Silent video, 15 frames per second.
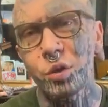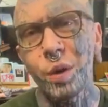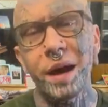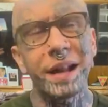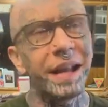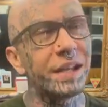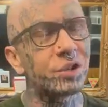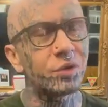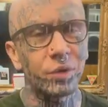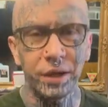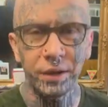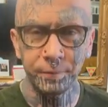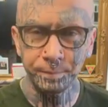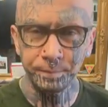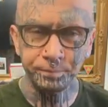throughout
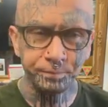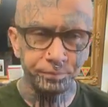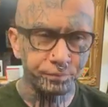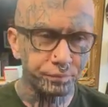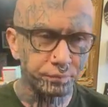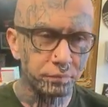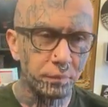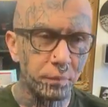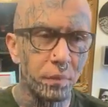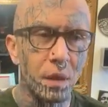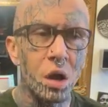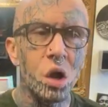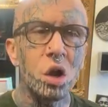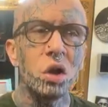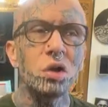history
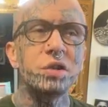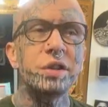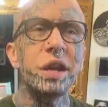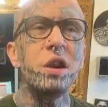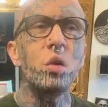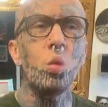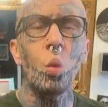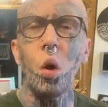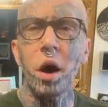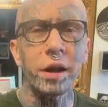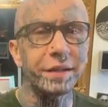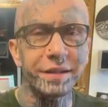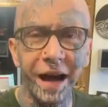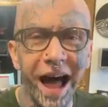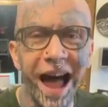didn't
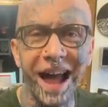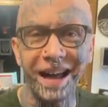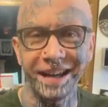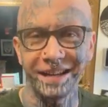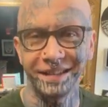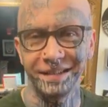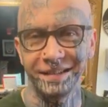want to die.